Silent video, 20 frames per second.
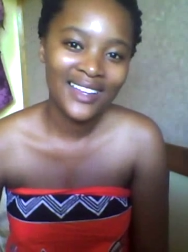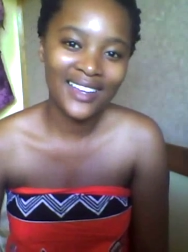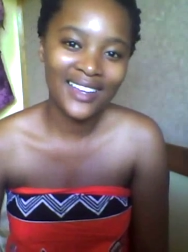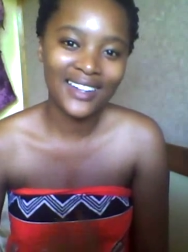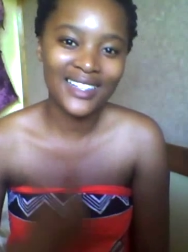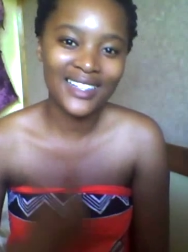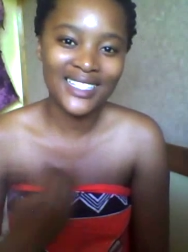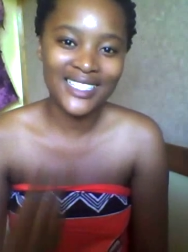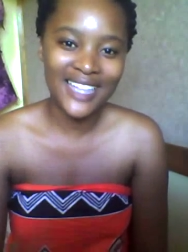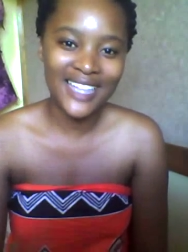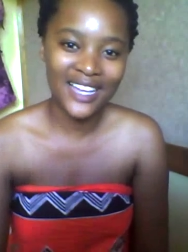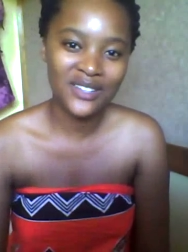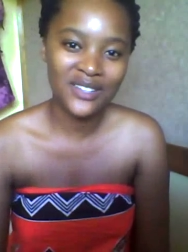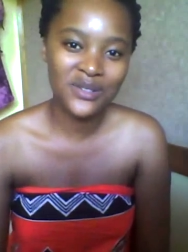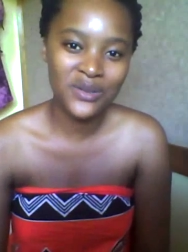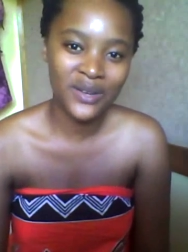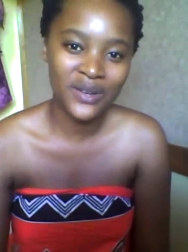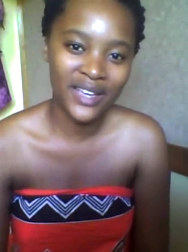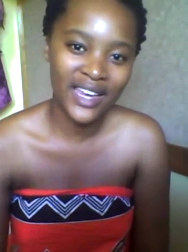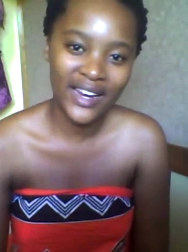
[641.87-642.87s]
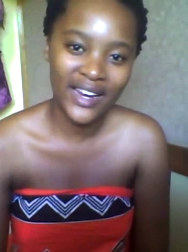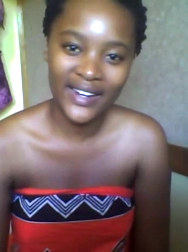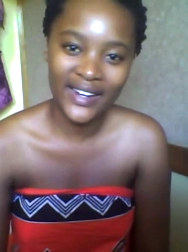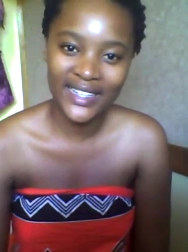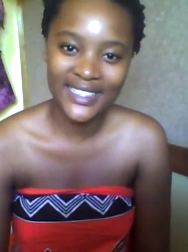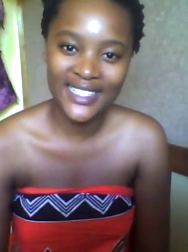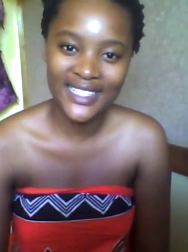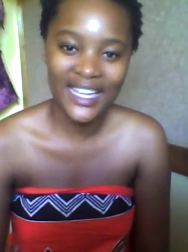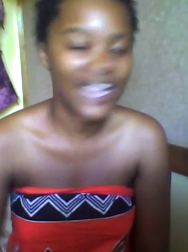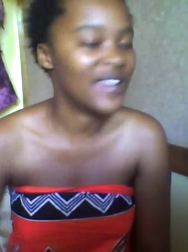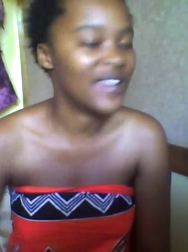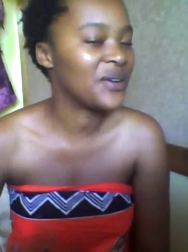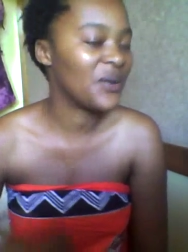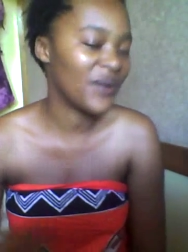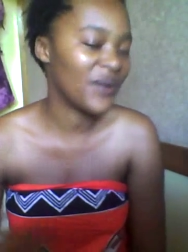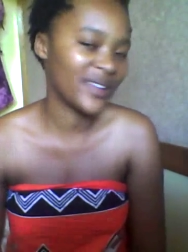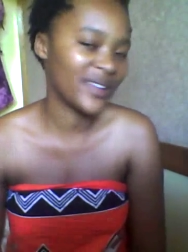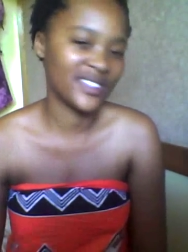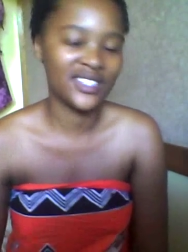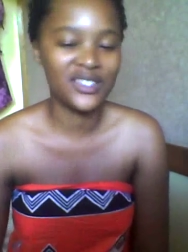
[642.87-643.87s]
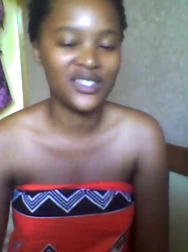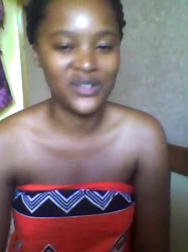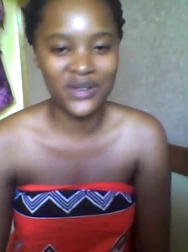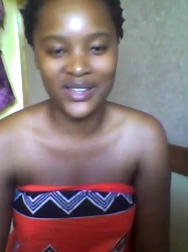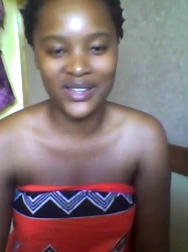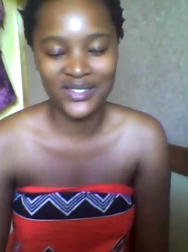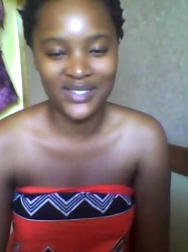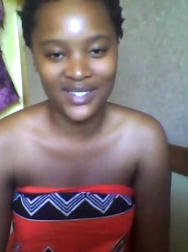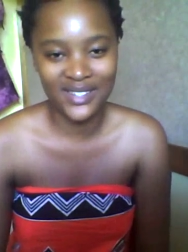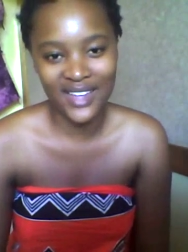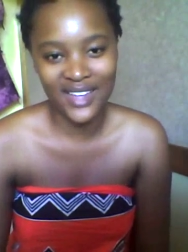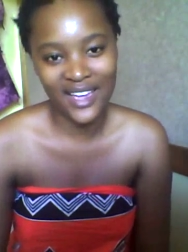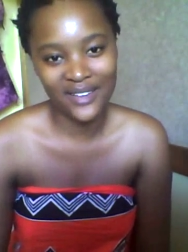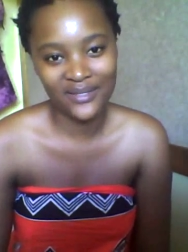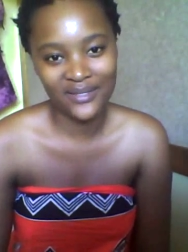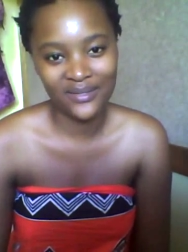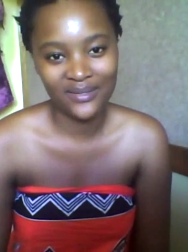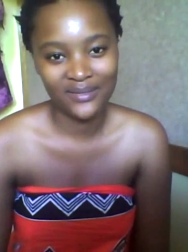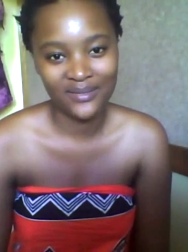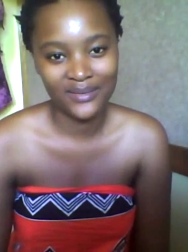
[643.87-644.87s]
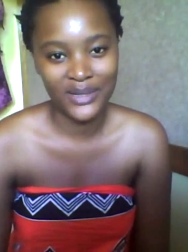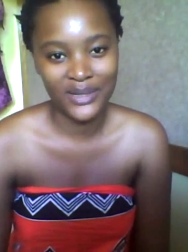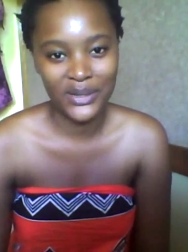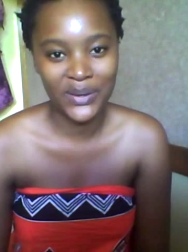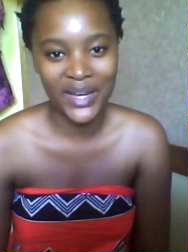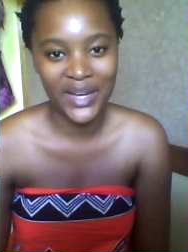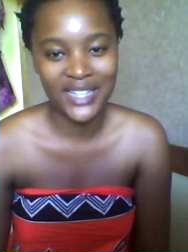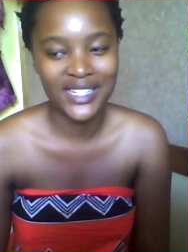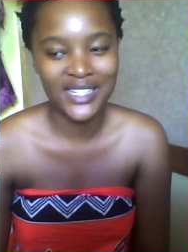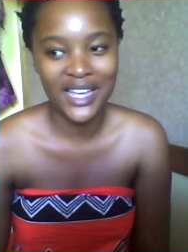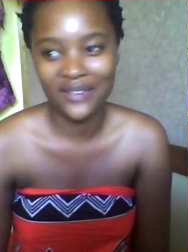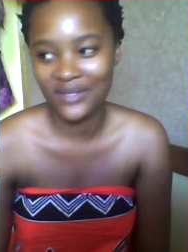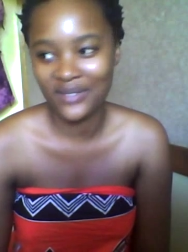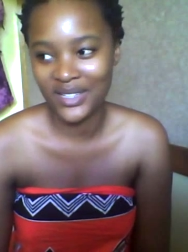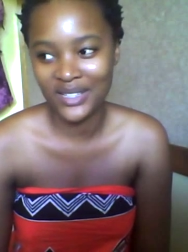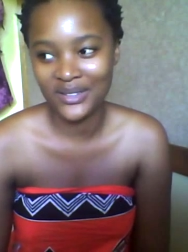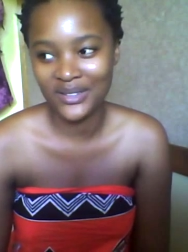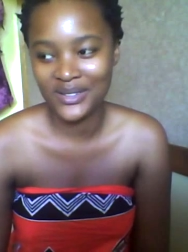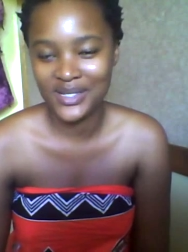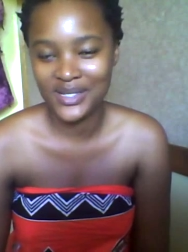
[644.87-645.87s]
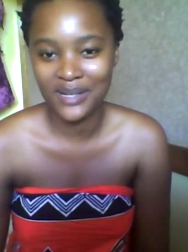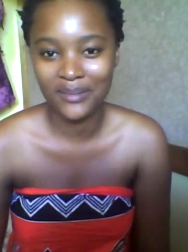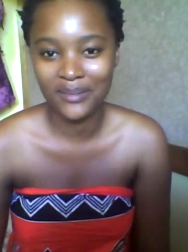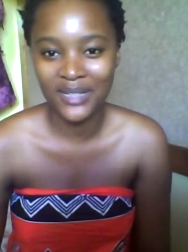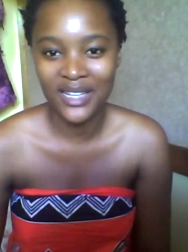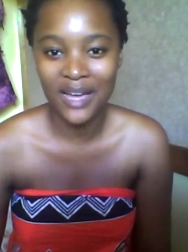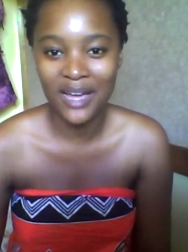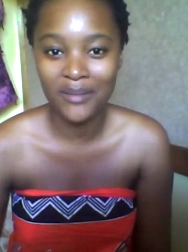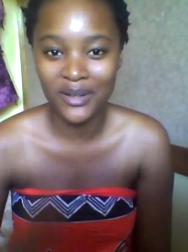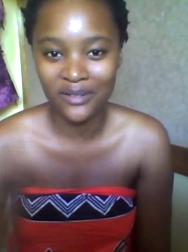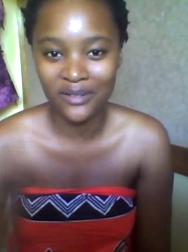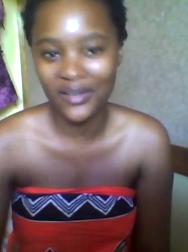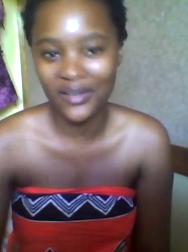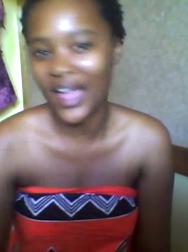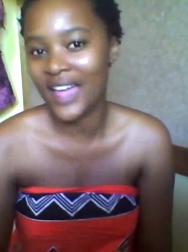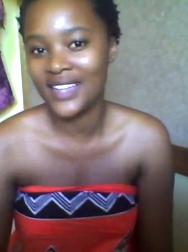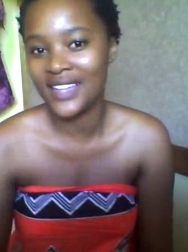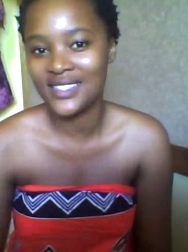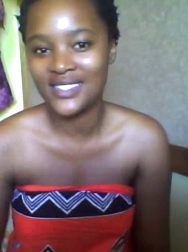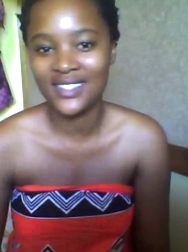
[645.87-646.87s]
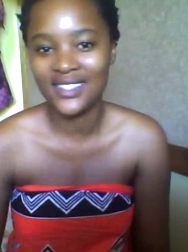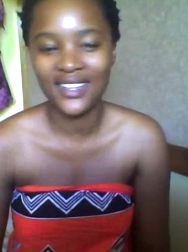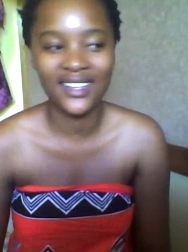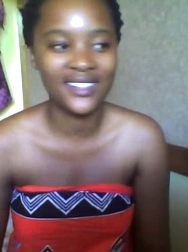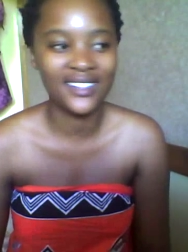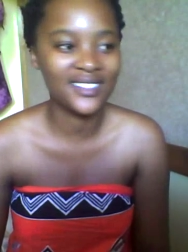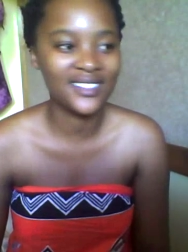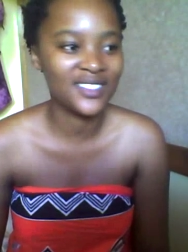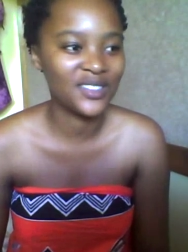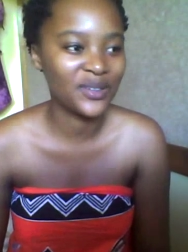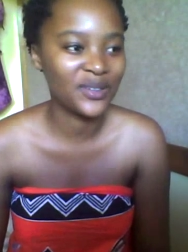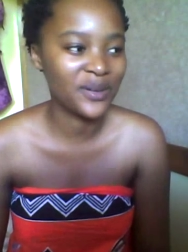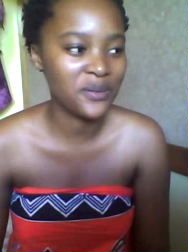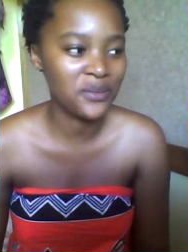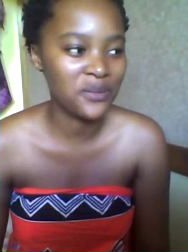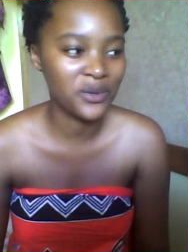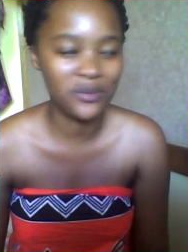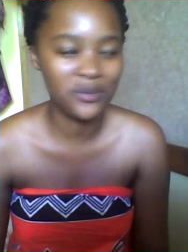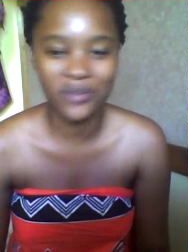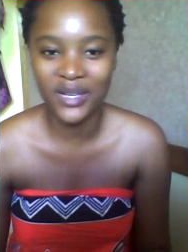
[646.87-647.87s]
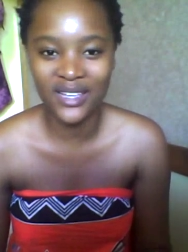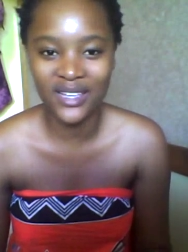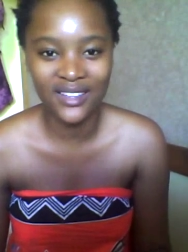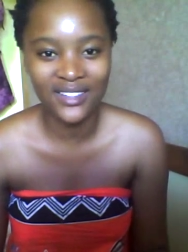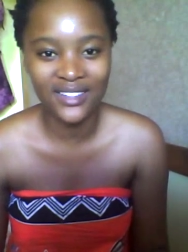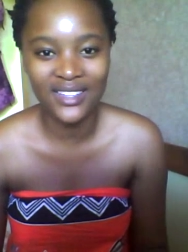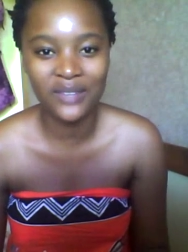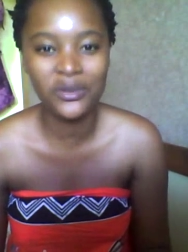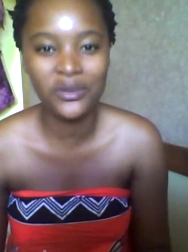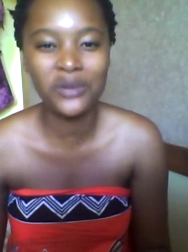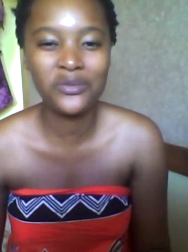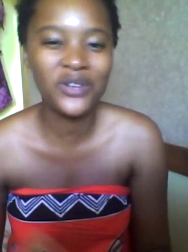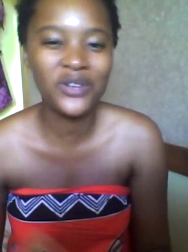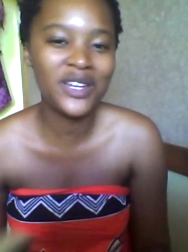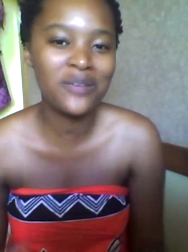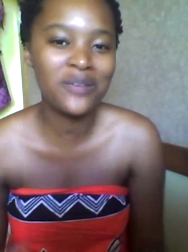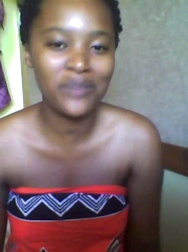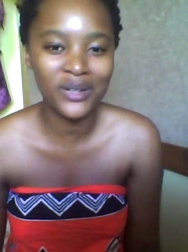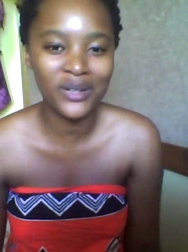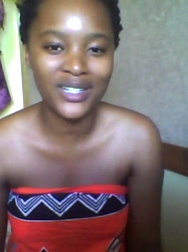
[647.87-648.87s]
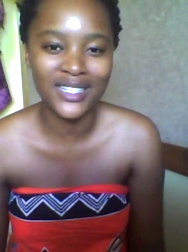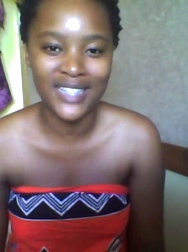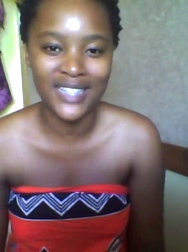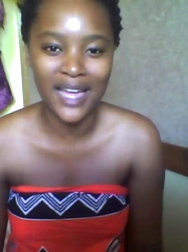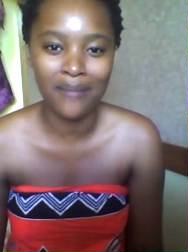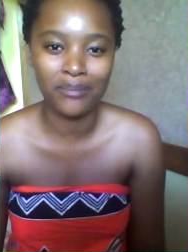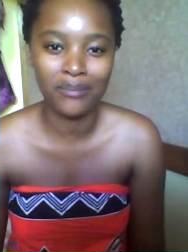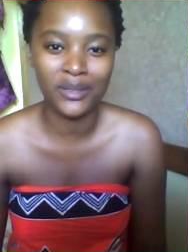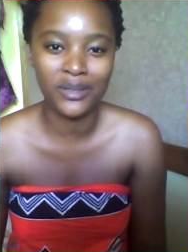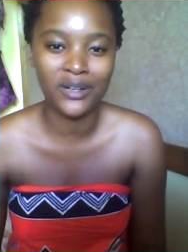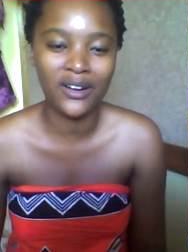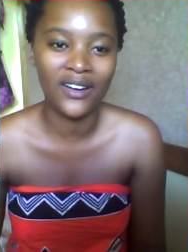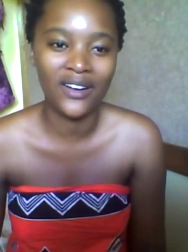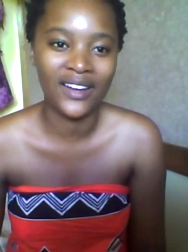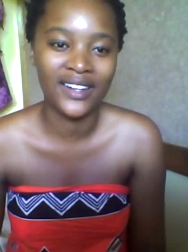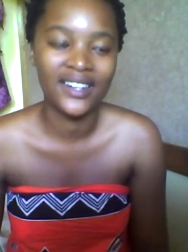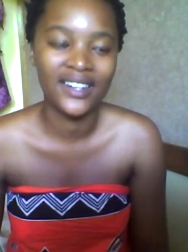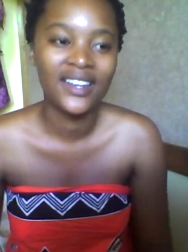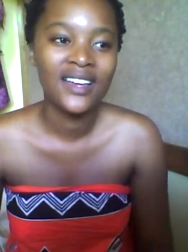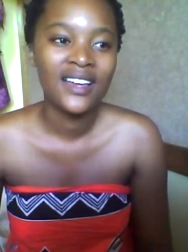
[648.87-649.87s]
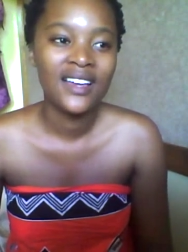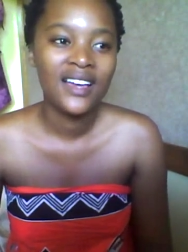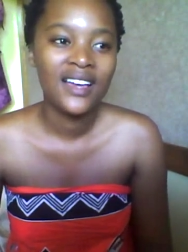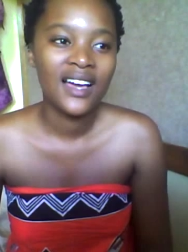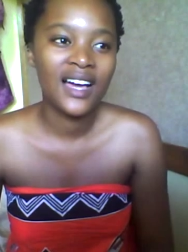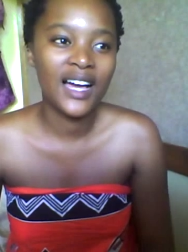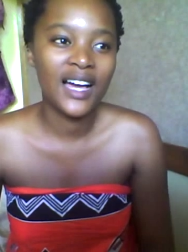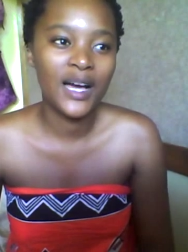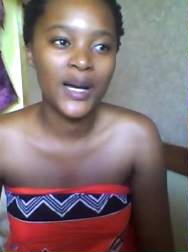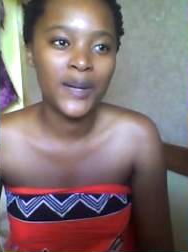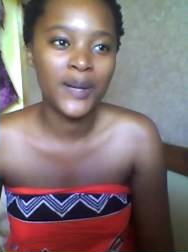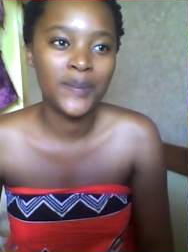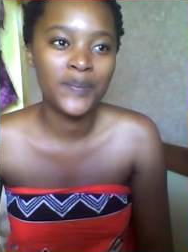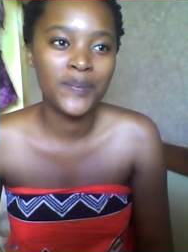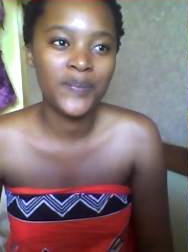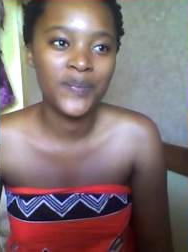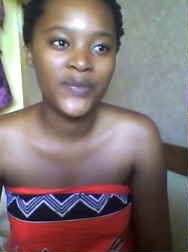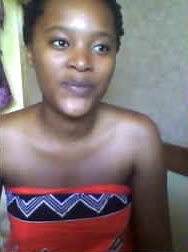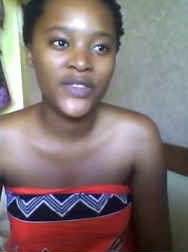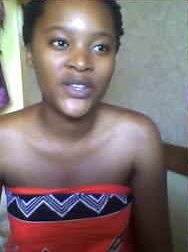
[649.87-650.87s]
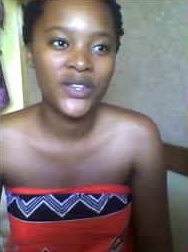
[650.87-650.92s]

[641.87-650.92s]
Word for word: getting attached to a character and knowing that they're going to die of you know hiv or something i mean of aids and you know it would be it would really put a damper on um,